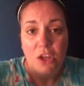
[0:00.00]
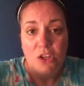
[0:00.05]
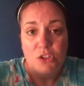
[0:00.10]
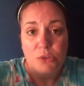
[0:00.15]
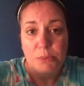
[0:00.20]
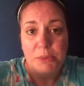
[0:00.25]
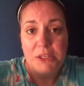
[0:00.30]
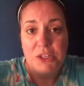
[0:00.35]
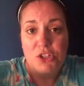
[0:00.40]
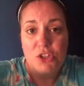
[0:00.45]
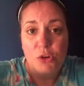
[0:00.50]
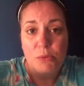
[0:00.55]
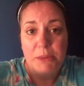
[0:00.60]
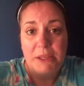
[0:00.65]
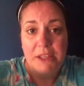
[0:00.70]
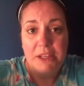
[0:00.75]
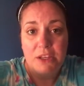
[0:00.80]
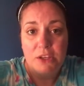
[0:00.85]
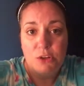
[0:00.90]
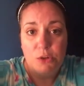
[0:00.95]
So please show
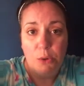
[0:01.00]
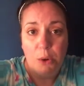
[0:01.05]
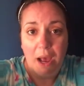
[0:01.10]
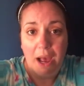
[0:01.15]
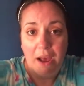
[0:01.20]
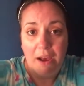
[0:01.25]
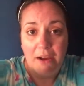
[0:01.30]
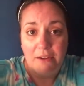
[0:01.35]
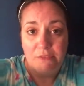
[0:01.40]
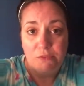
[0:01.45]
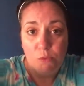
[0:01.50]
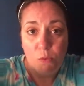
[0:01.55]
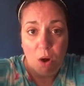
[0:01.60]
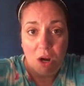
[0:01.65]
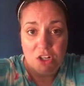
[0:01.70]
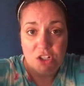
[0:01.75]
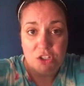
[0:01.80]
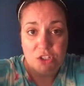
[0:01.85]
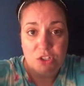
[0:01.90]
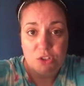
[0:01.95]
me that you have
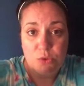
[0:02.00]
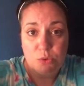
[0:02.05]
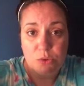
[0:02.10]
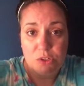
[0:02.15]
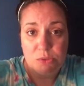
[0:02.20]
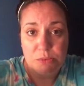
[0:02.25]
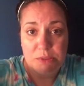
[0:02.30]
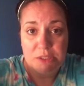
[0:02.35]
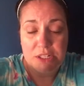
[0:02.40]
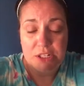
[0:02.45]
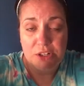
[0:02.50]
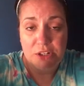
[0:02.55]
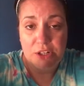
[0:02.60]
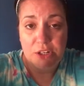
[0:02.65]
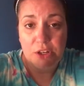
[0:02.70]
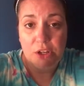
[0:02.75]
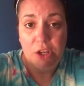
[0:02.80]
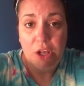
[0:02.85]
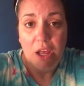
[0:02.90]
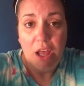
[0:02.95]
watched the source
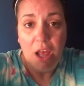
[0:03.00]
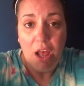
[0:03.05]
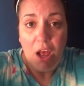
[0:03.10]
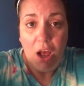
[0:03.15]
material